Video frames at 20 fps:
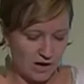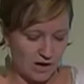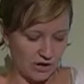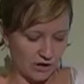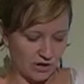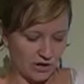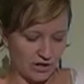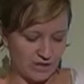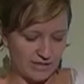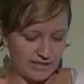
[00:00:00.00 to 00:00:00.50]

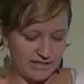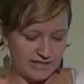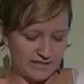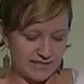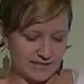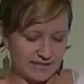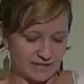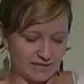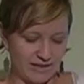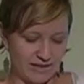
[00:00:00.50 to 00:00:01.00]
Our current
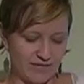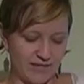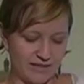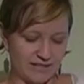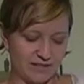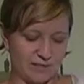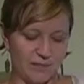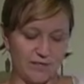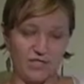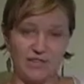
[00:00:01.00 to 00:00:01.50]
Second Life
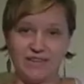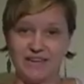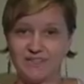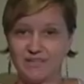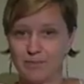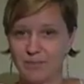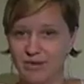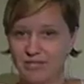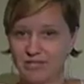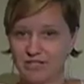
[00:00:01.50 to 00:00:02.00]
exhibition
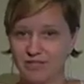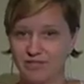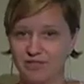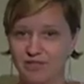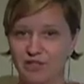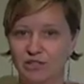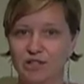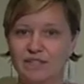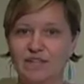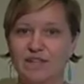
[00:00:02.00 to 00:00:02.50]
has a much
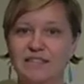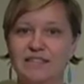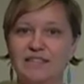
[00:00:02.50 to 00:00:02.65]
different look.